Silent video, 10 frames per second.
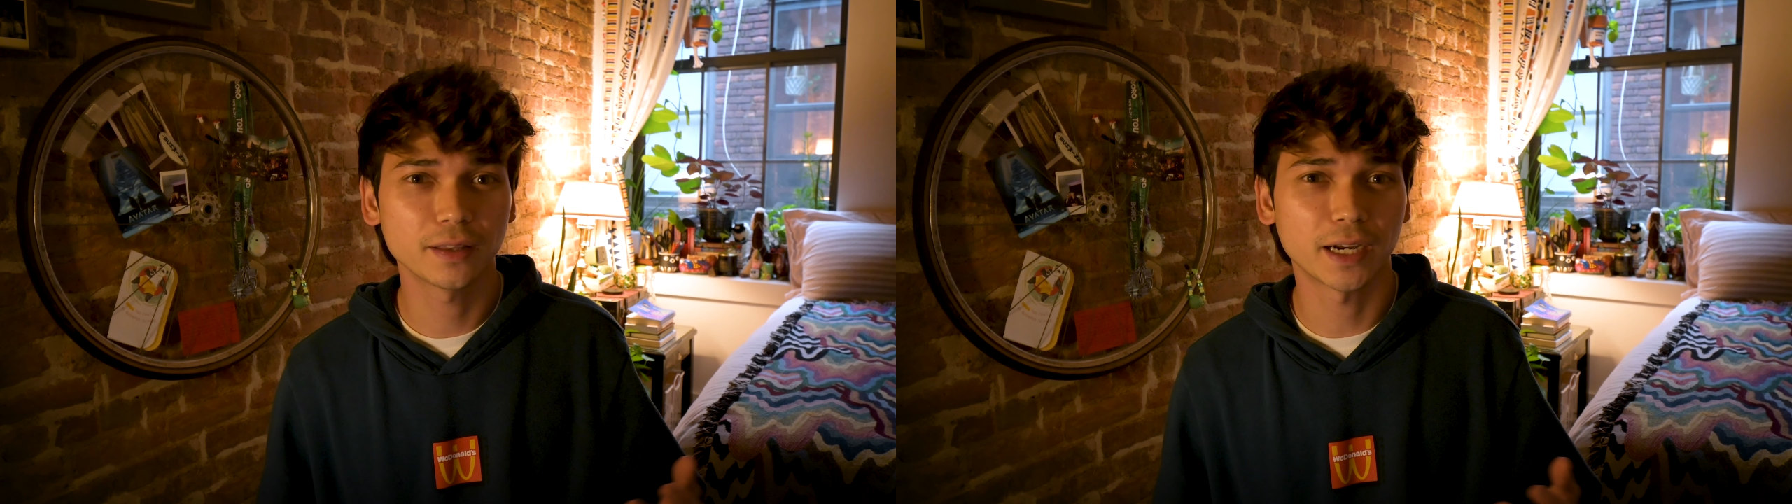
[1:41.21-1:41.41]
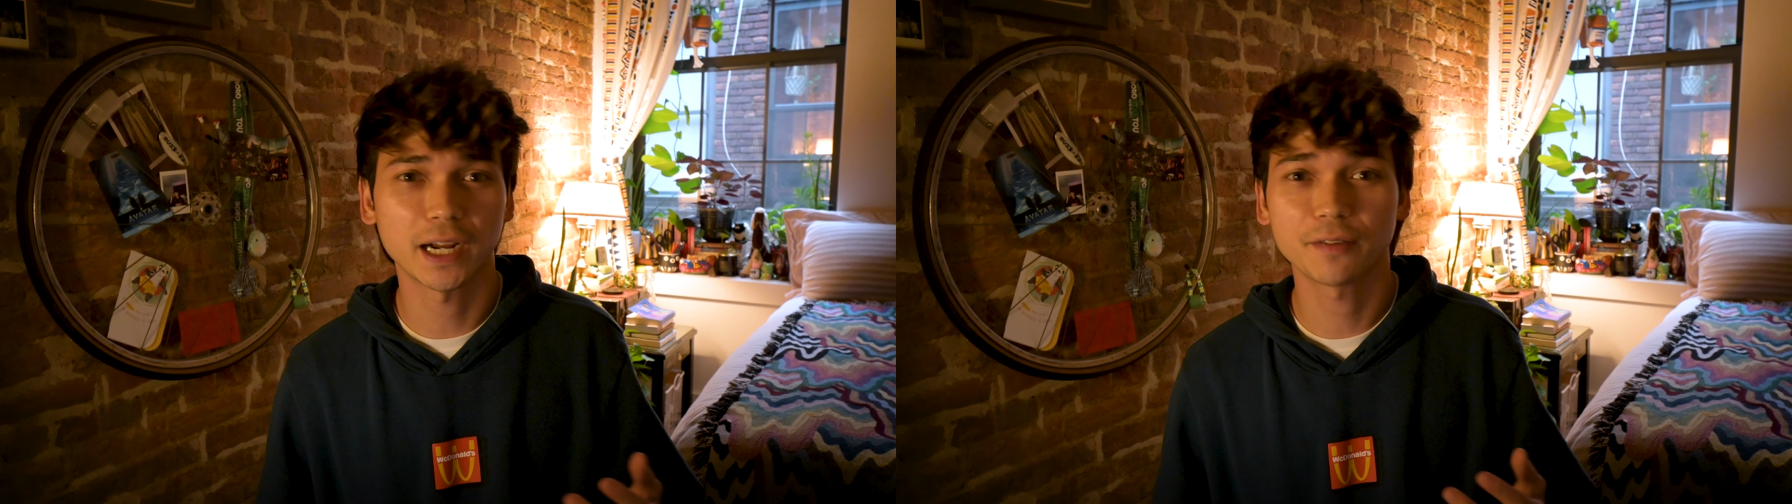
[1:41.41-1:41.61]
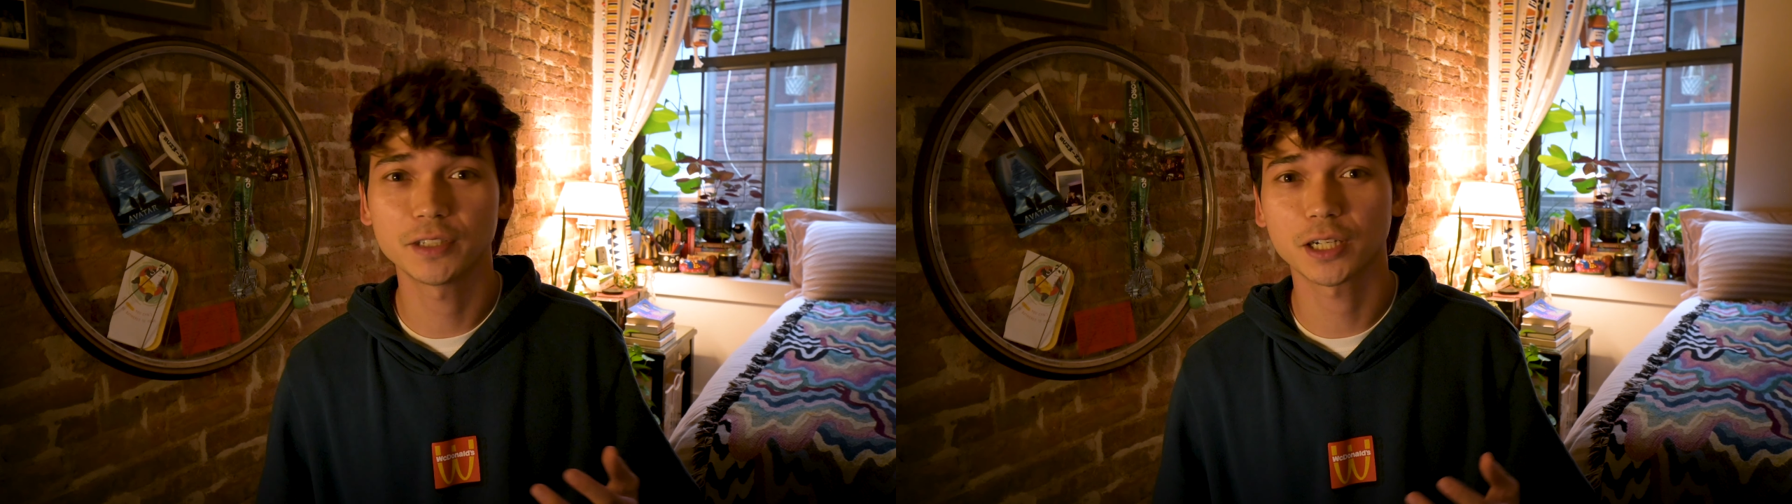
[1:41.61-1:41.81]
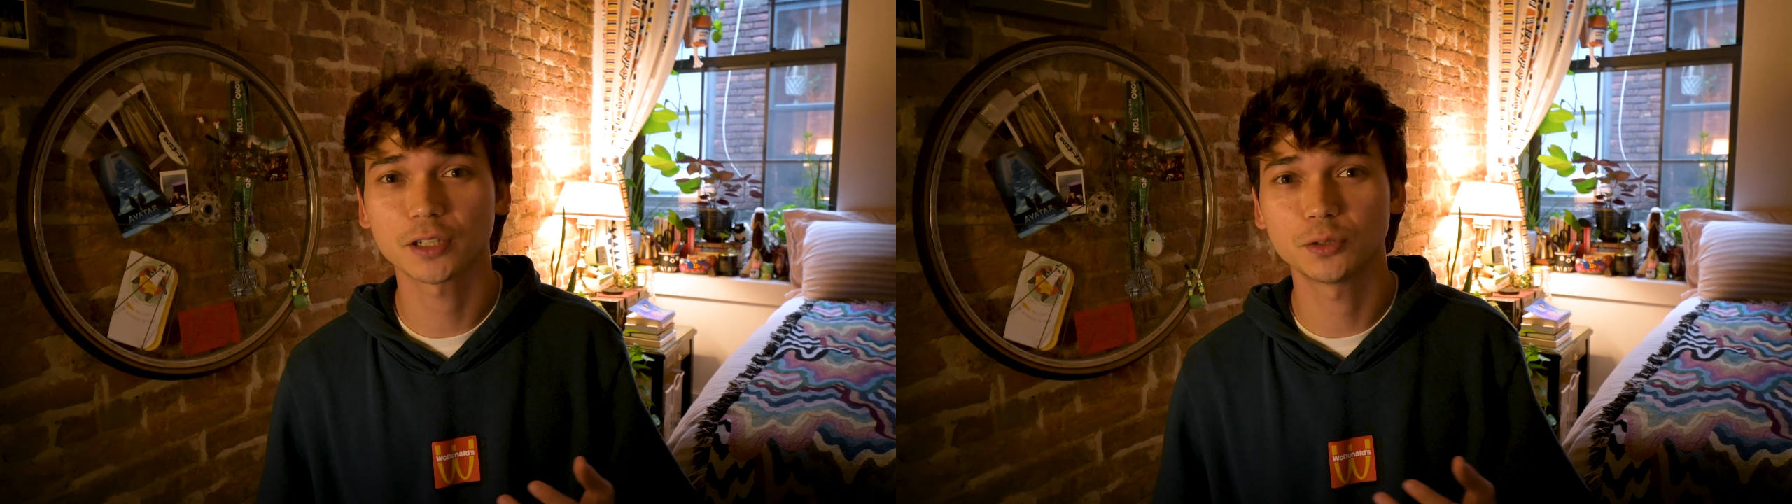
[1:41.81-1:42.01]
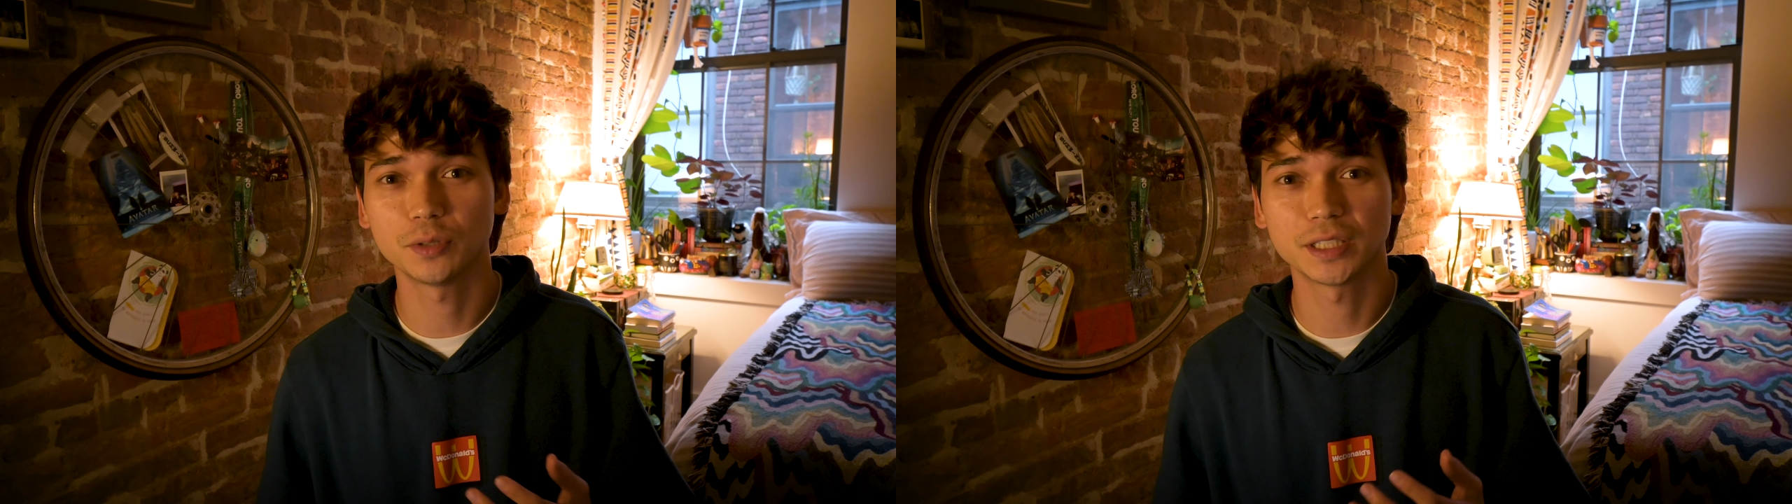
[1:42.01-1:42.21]
that I haven't
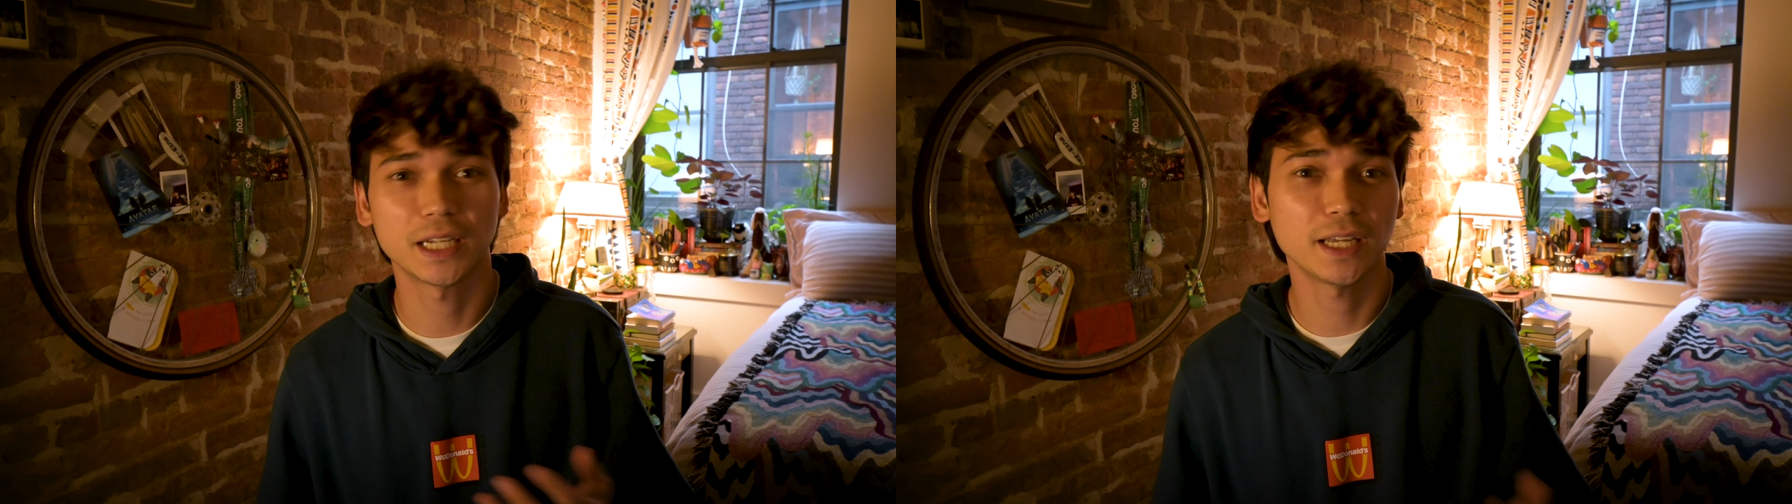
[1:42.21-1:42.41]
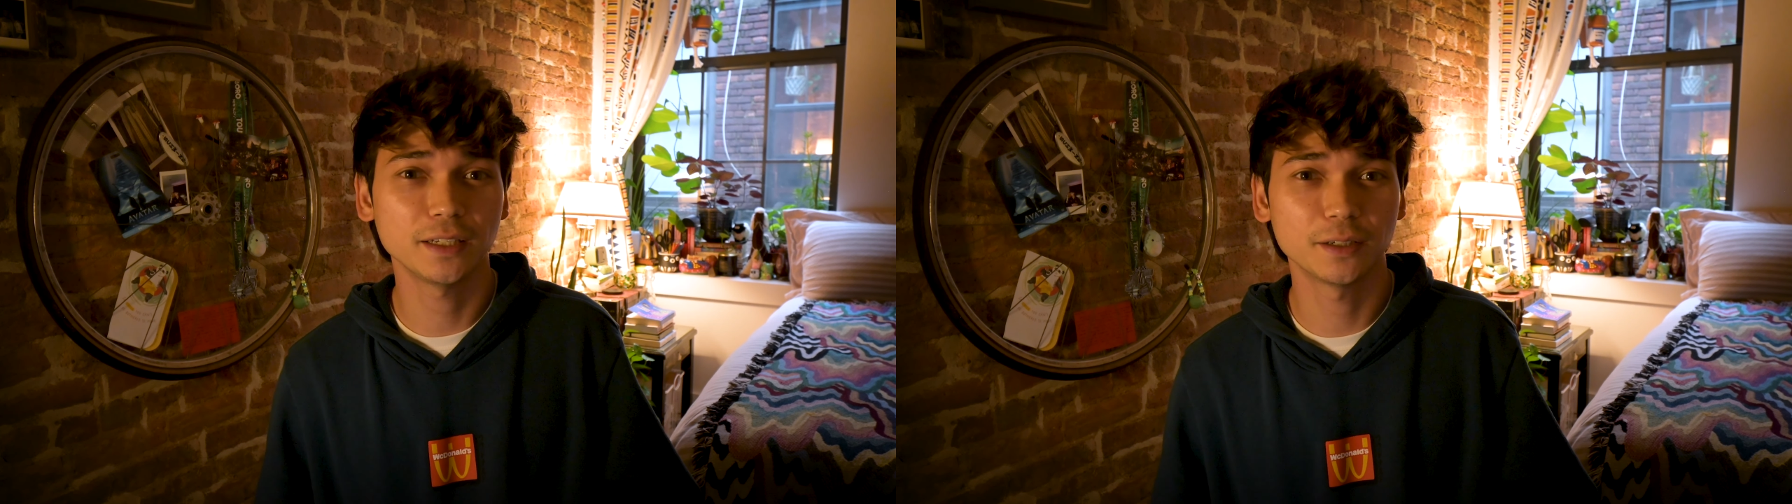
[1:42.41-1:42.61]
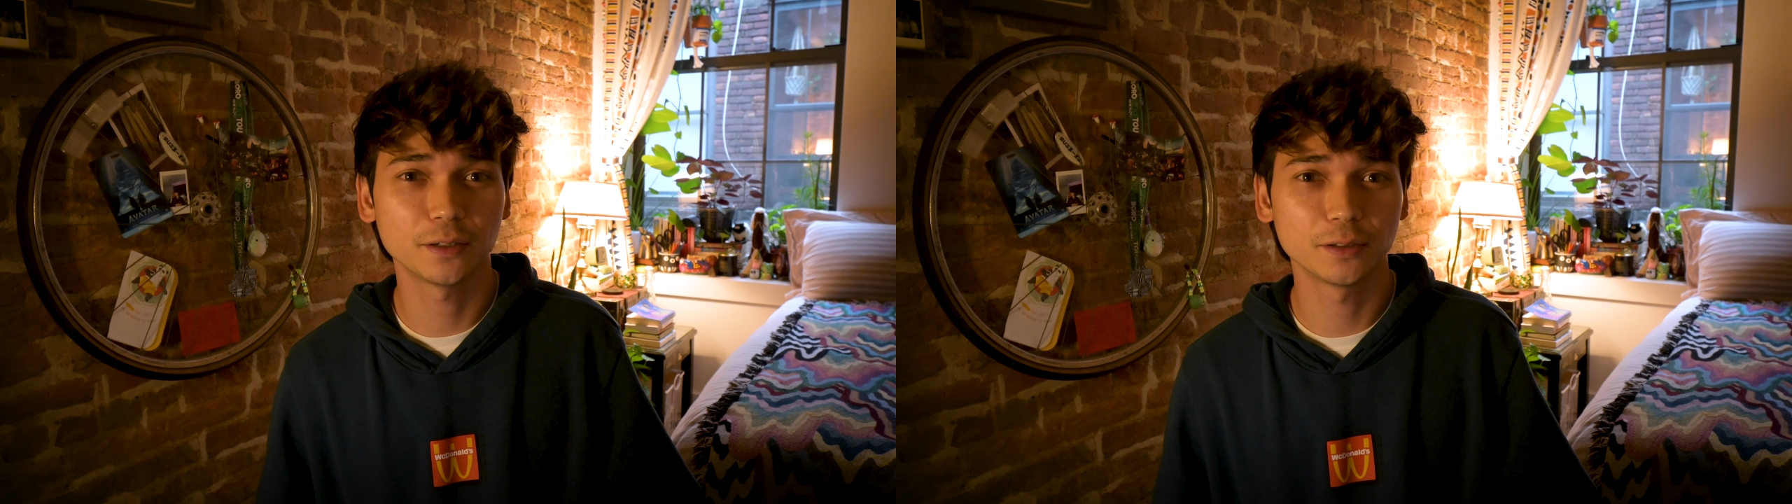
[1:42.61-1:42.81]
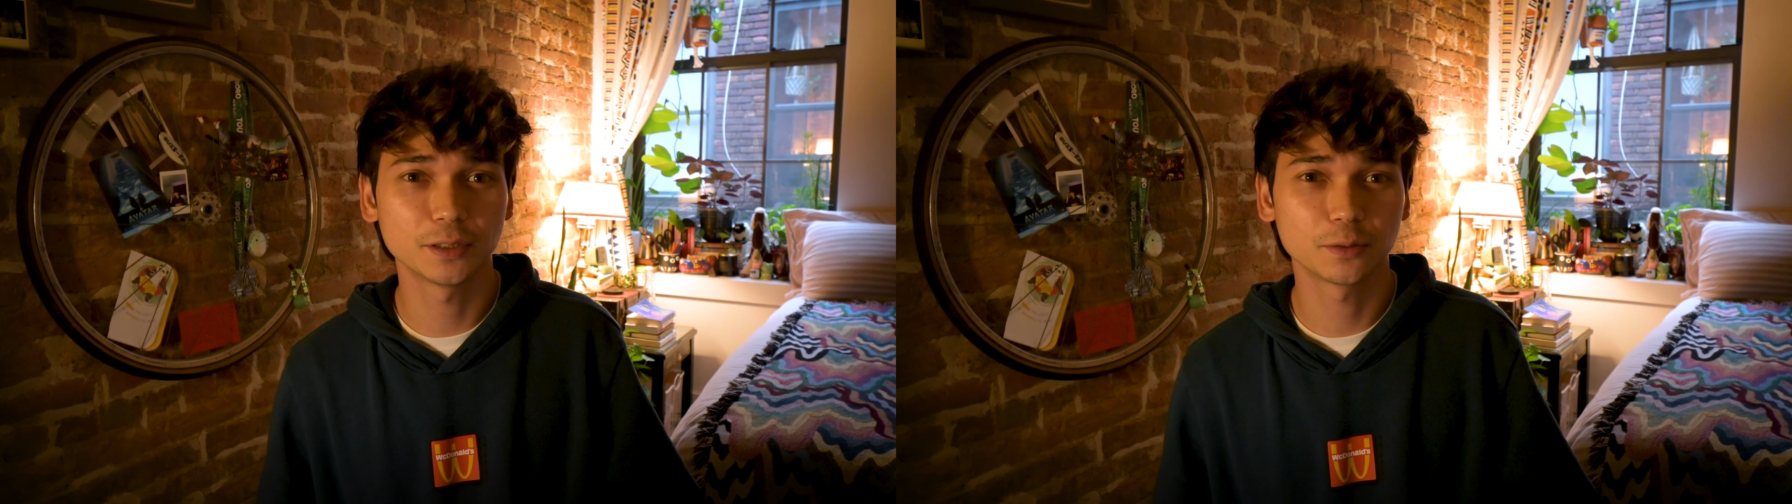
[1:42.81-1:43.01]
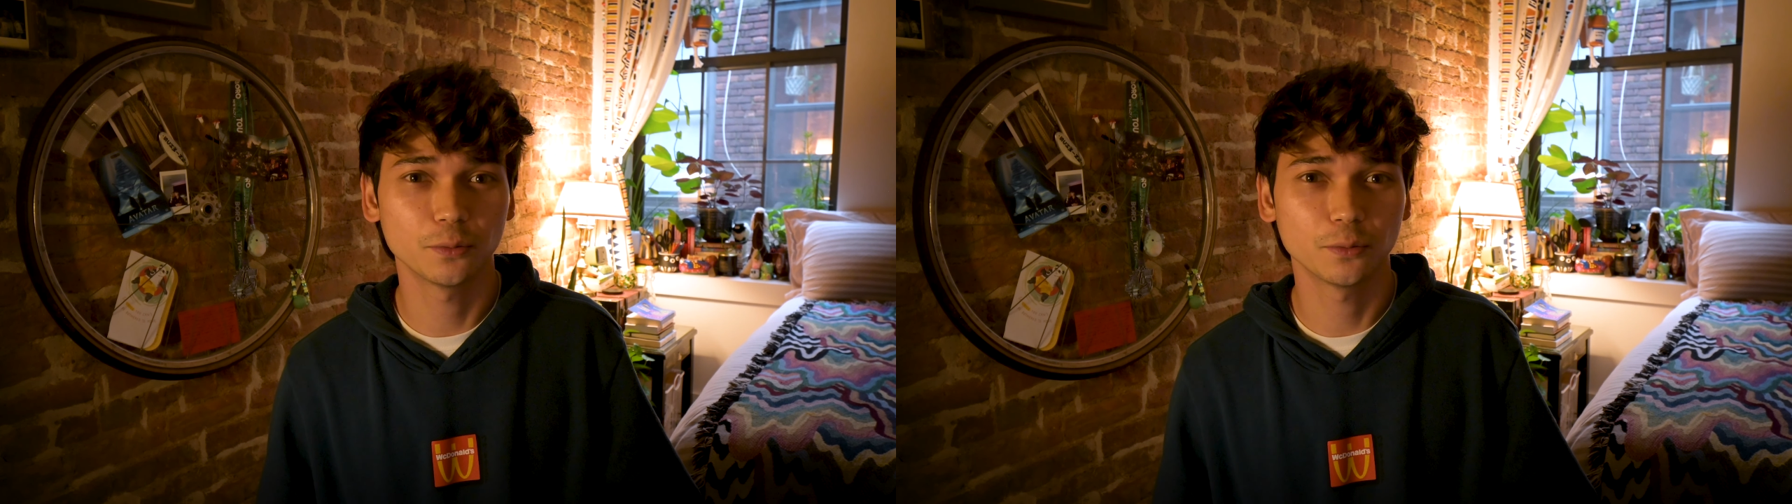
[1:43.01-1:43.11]
talked to in 10 years,